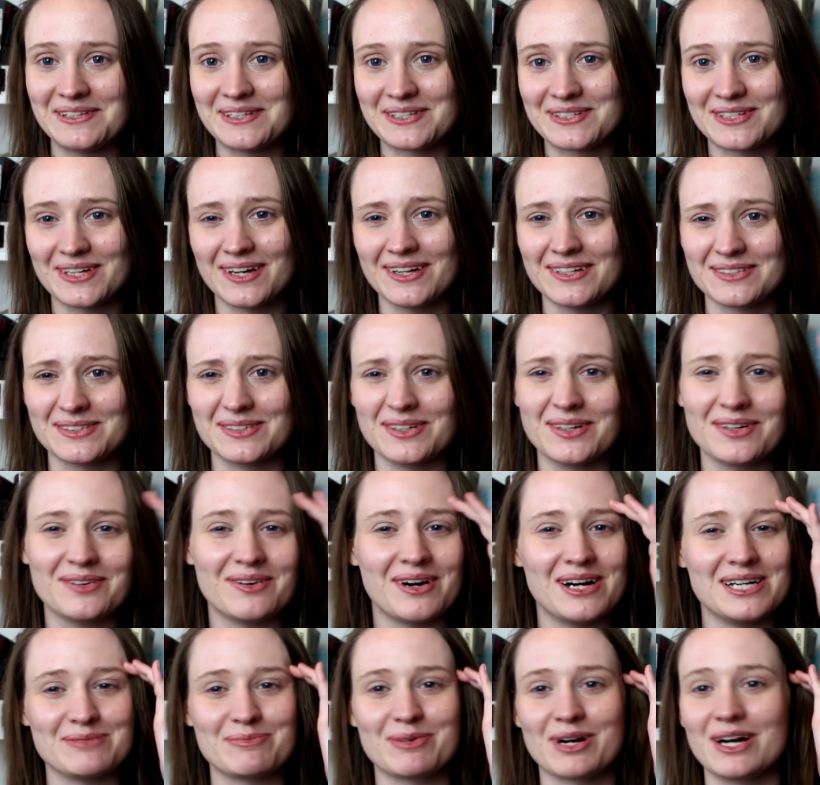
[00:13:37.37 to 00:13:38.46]
this side is not
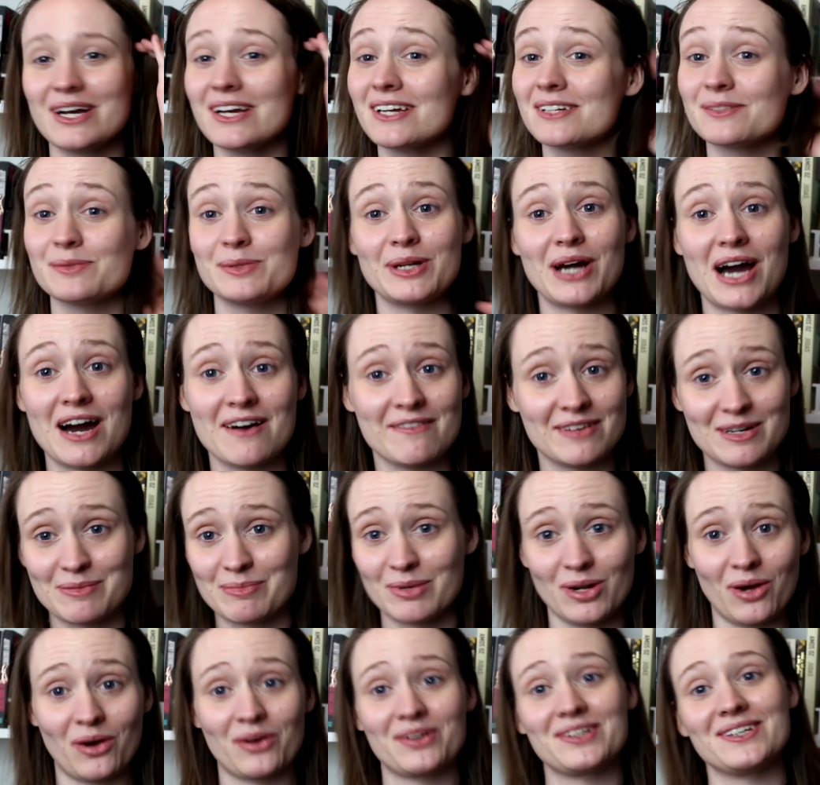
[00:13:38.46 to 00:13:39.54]
quite as bright because we don't have any
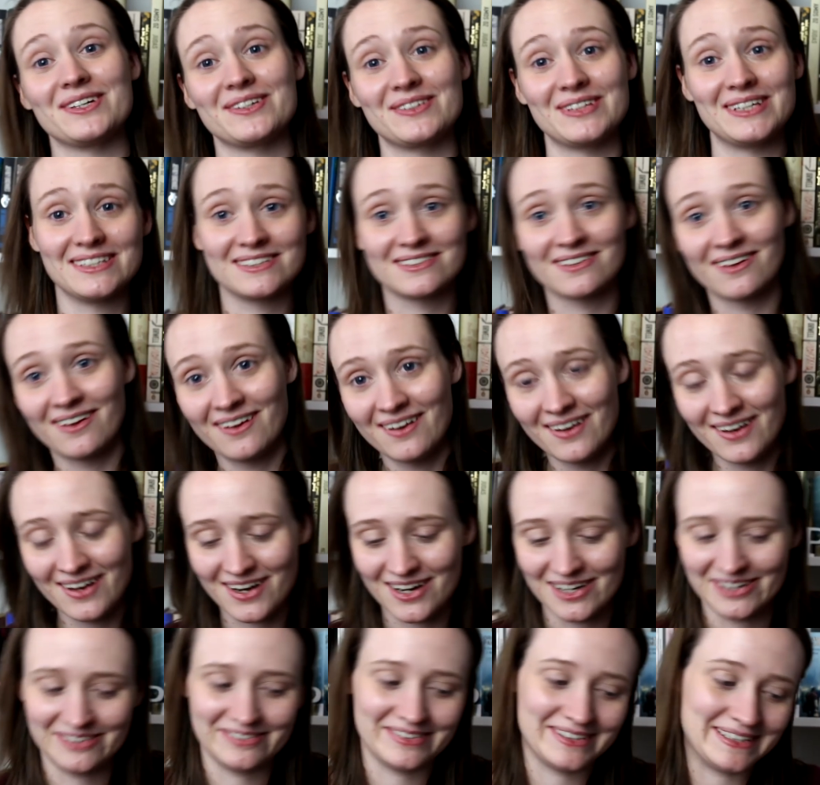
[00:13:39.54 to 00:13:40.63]
plug sockets
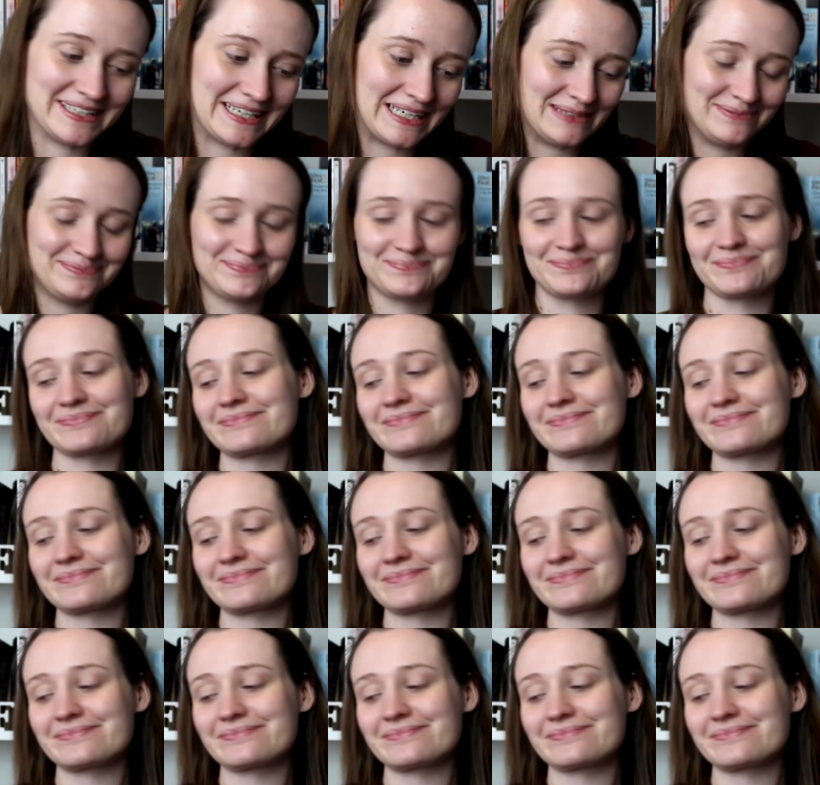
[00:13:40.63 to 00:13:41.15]
over there.